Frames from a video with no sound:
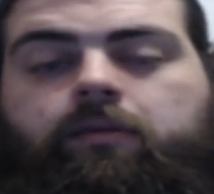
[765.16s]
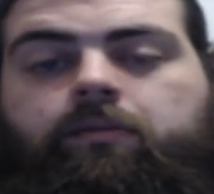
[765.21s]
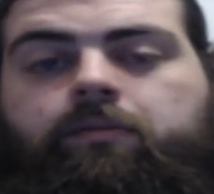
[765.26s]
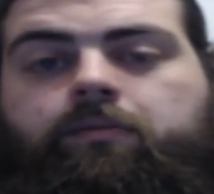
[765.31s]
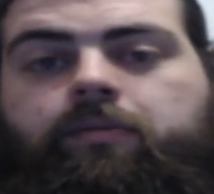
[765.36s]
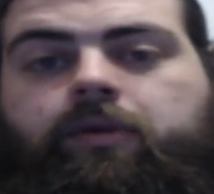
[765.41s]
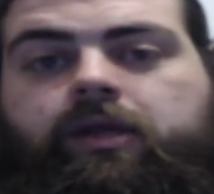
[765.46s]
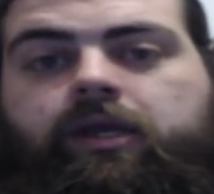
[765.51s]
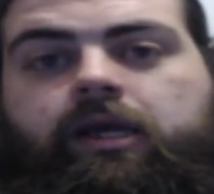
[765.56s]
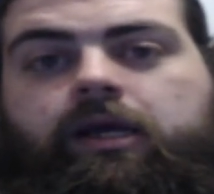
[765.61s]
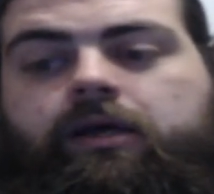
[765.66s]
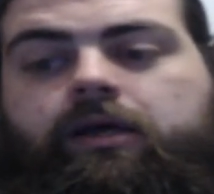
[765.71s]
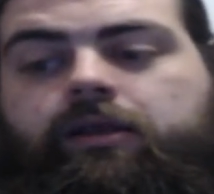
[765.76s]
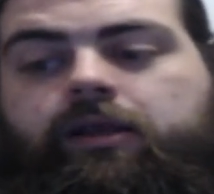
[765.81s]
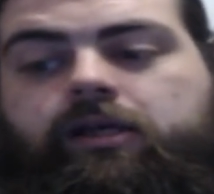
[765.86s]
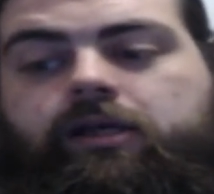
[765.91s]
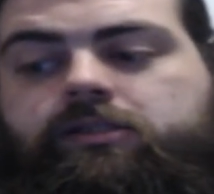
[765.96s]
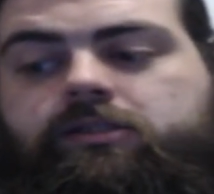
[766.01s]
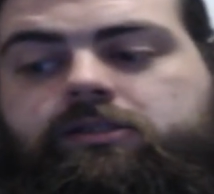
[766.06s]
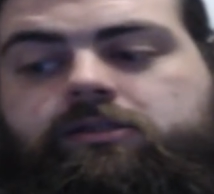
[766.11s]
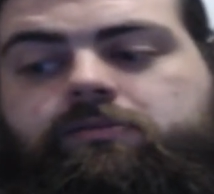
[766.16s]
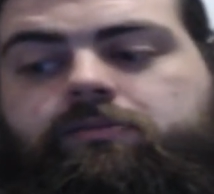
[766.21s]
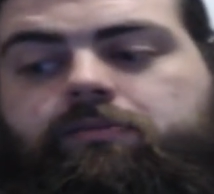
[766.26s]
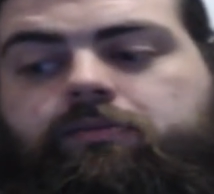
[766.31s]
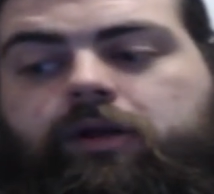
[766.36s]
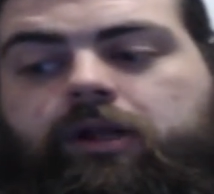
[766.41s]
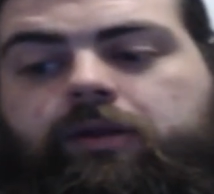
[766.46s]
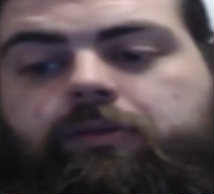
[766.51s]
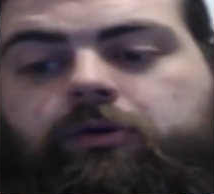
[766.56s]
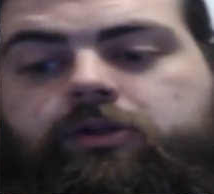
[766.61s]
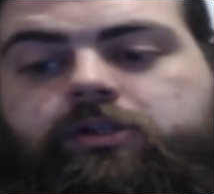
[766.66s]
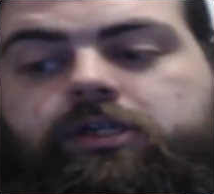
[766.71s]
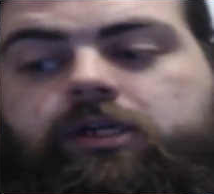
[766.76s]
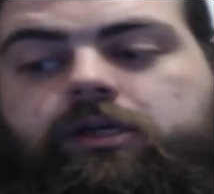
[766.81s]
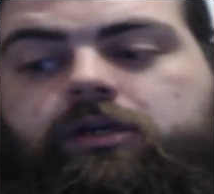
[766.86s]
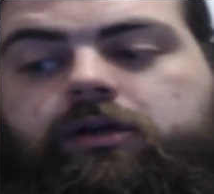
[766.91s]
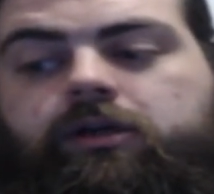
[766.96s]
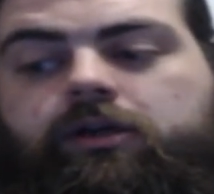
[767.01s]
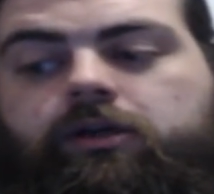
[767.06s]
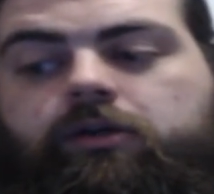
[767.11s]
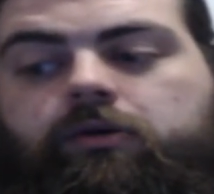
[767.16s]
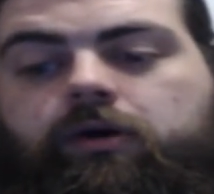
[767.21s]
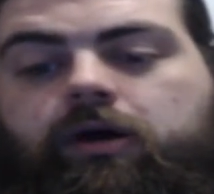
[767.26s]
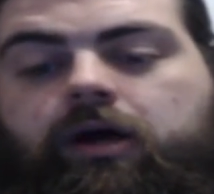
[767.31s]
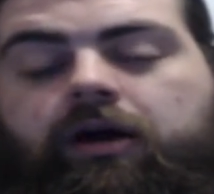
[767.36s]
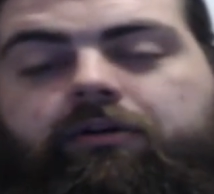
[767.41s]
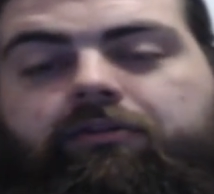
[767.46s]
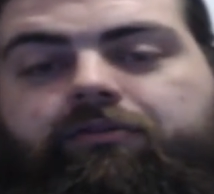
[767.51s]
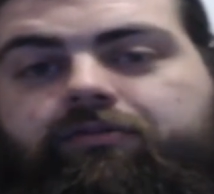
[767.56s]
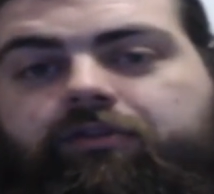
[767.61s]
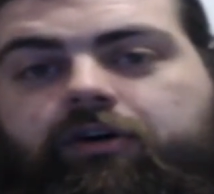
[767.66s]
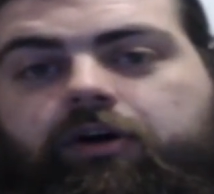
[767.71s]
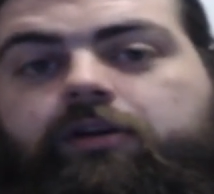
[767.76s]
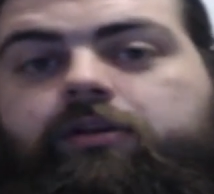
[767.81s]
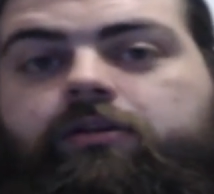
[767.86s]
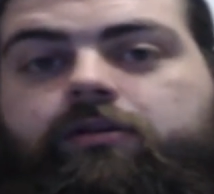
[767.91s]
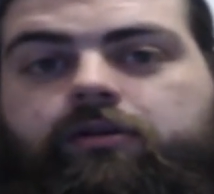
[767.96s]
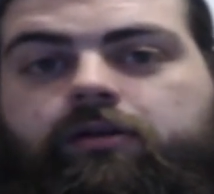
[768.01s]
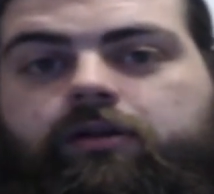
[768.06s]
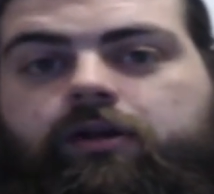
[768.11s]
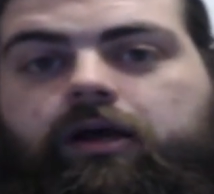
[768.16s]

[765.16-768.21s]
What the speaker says: But yeah, that's pretty much it. Have fun,